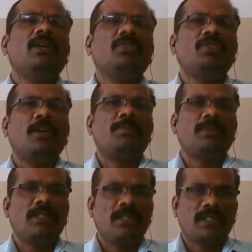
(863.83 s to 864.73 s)
Job
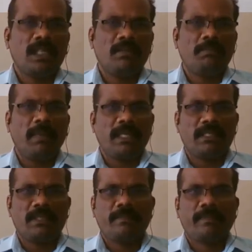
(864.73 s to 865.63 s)
search and
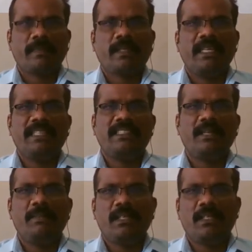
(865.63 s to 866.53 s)
matching,
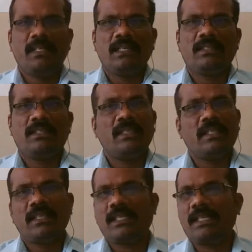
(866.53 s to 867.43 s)
examining
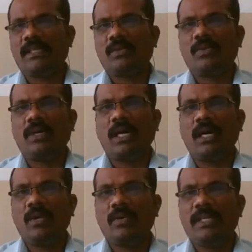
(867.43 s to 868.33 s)
theory related to
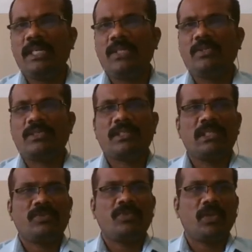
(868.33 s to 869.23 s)
how individuals
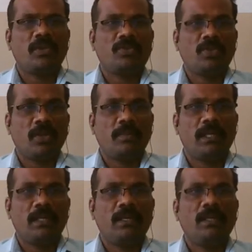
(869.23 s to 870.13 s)
search for job
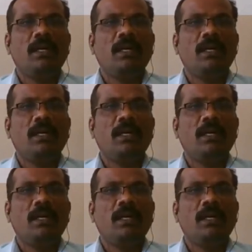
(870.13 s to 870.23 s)
and